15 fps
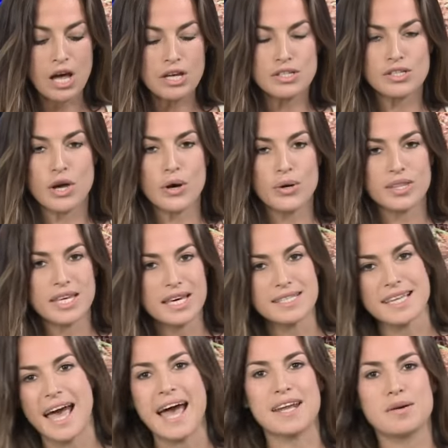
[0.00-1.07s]
So these
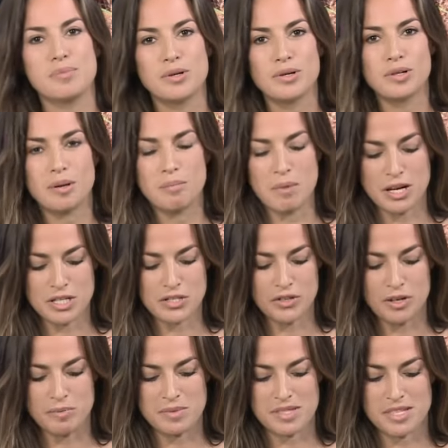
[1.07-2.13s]
edible
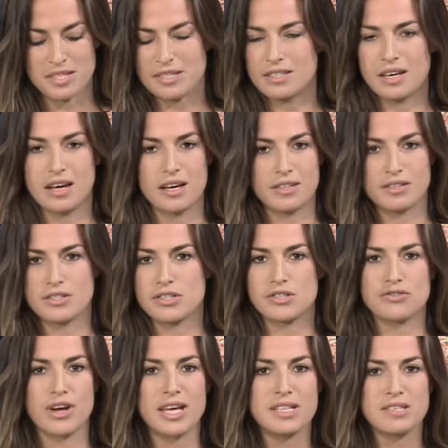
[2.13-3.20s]
mushrooms,
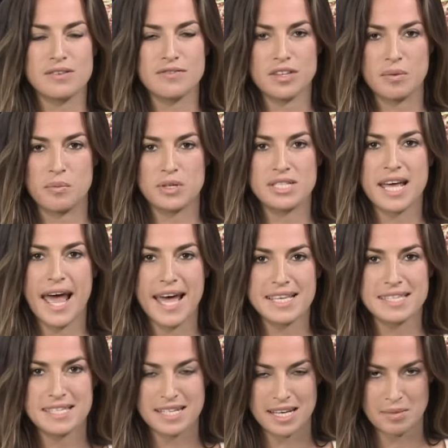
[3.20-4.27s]
strains of them, were
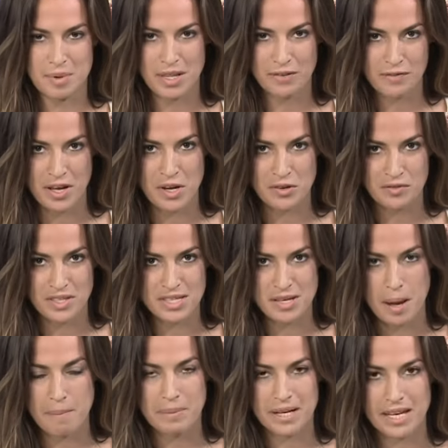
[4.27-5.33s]
tested by the founder of this
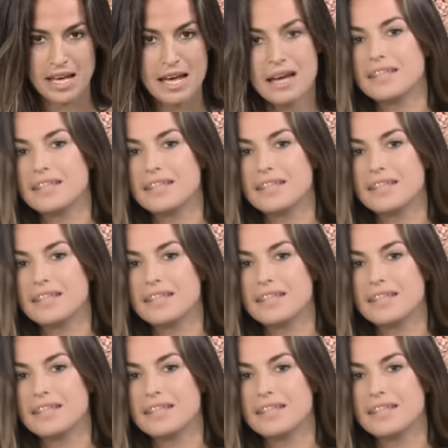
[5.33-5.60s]
company.